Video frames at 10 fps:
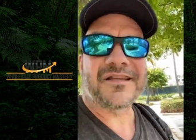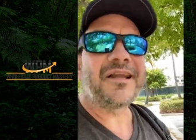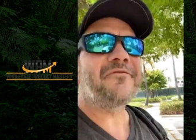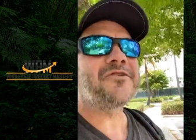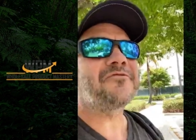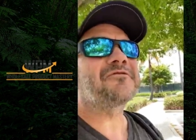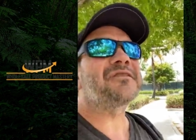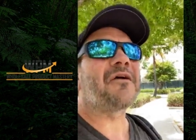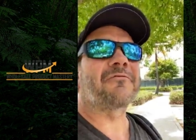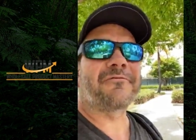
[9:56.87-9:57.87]
It even drills
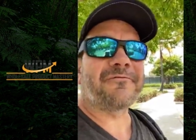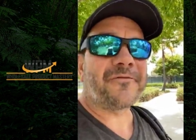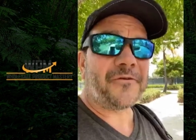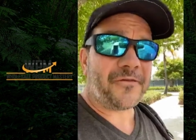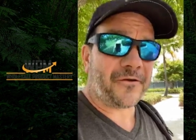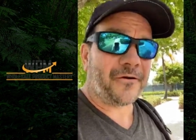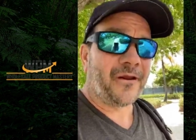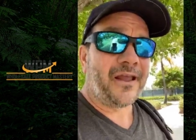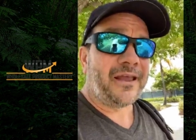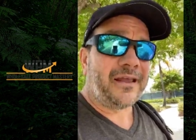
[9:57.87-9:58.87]
down further
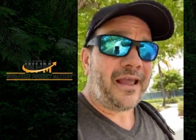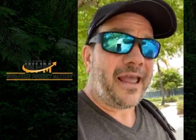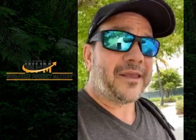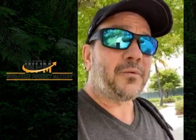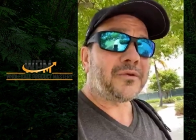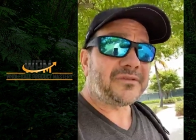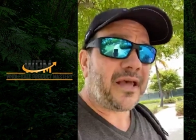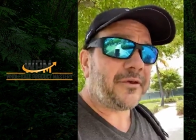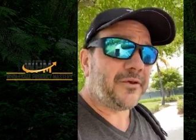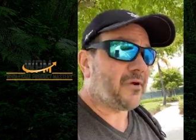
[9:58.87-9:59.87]
and will
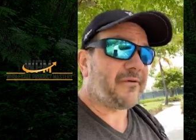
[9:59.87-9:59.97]
tell you,